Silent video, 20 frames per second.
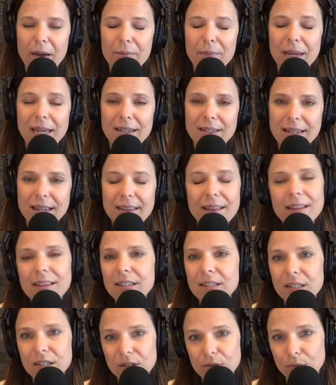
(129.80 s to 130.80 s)
because I think
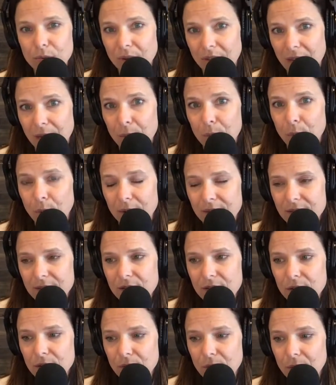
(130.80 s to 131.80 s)
this is really
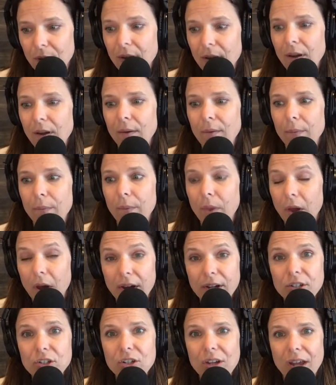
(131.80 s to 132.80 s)
important to
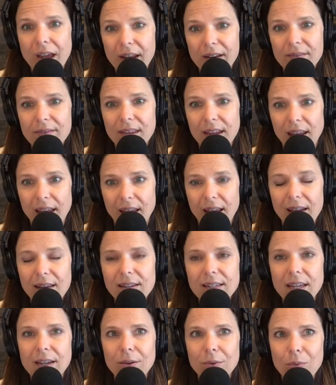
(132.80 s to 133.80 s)
launch out of the
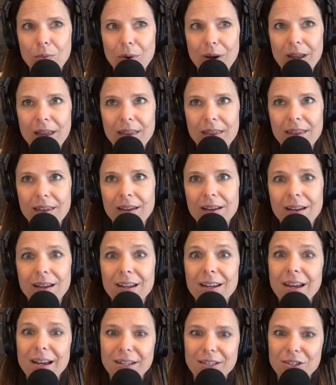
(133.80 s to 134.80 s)
gate with
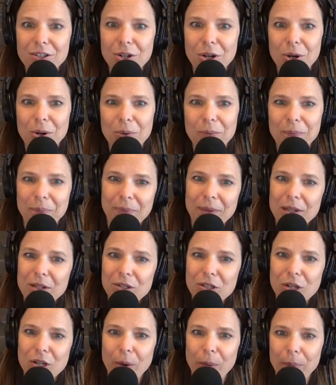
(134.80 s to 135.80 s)
gusto.
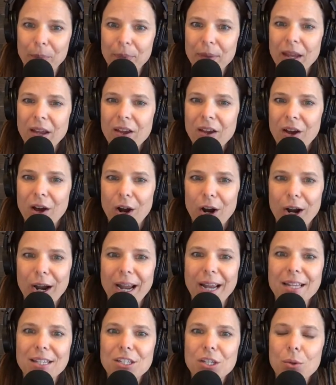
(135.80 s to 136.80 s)
So, all
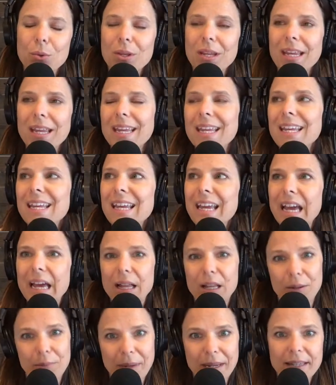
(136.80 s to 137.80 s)
right. So the key
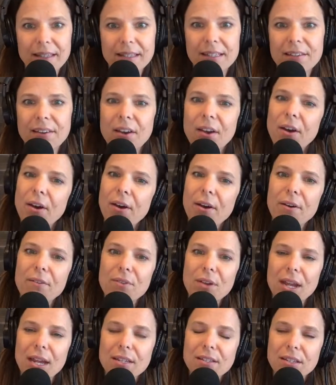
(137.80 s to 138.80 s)
elements
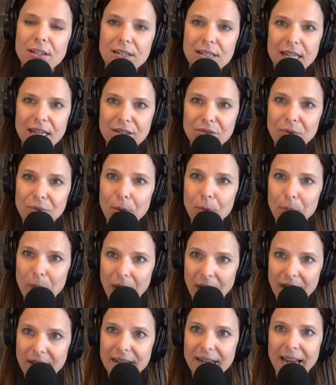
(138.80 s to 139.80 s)
of a successful
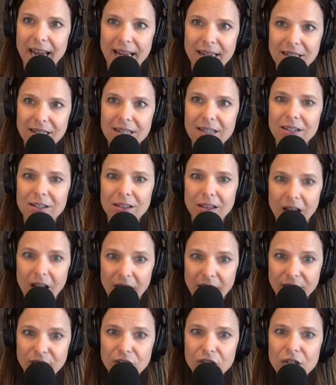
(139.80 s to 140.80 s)
podcast
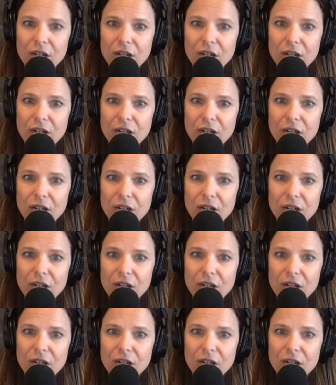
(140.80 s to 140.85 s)
launch